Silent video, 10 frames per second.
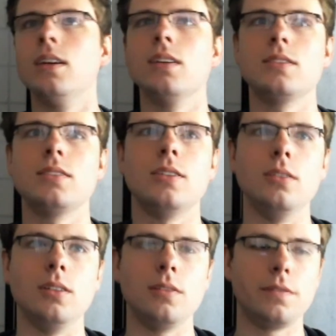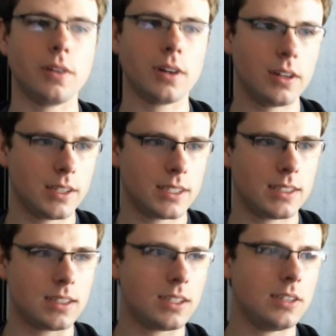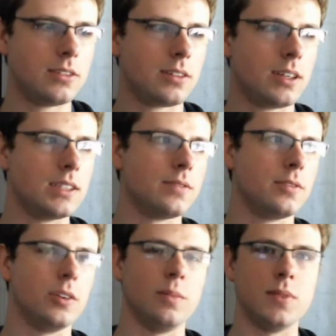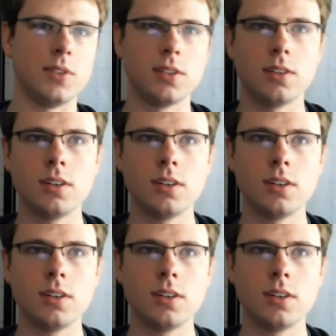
So for constant Q transforms,